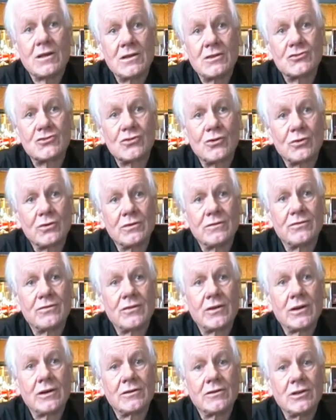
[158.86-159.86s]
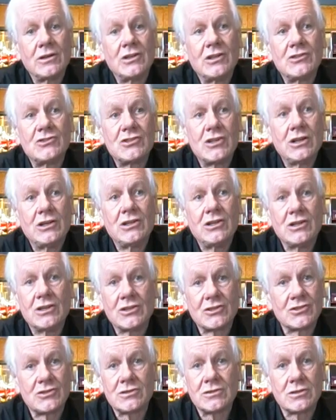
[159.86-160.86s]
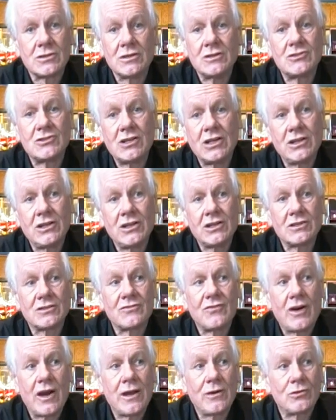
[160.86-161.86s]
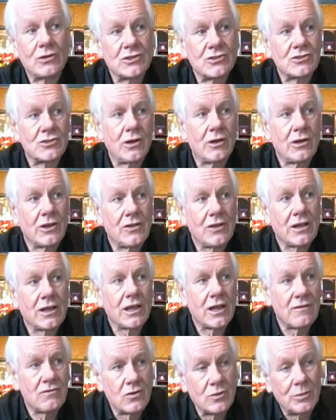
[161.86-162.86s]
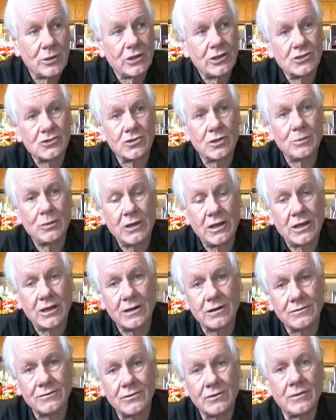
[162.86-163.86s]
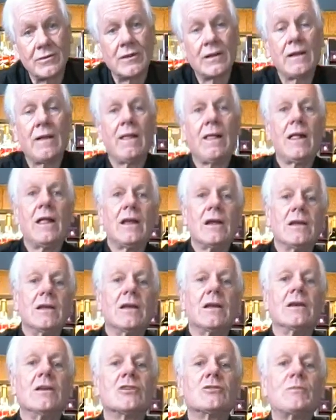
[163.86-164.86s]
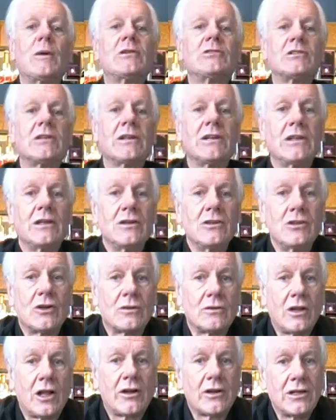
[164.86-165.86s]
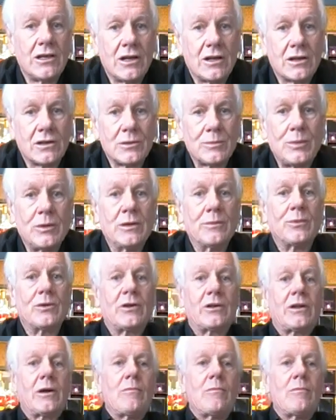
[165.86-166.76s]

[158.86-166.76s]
It's sort of an insidious virus. So I think everybody should be careful. Especially, a lot of younger people.